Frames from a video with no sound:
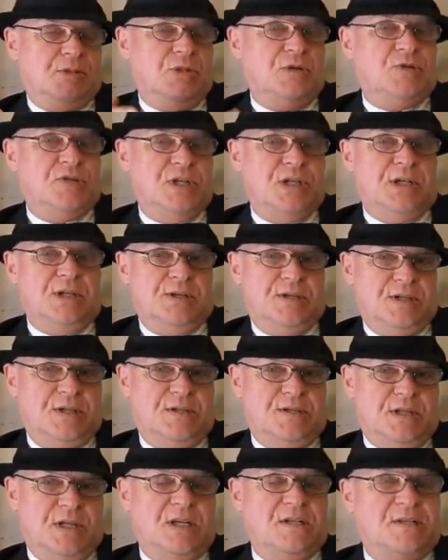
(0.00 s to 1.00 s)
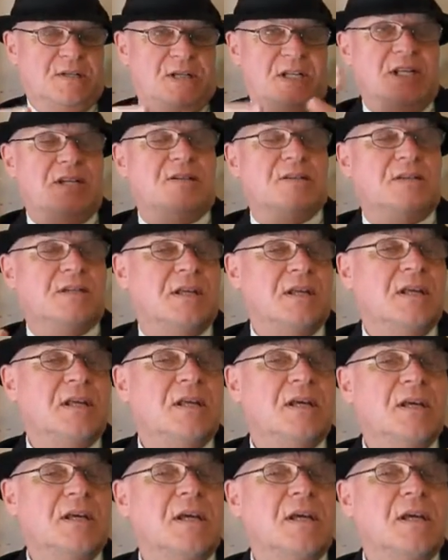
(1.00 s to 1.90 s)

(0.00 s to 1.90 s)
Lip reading: New Zealand as an entity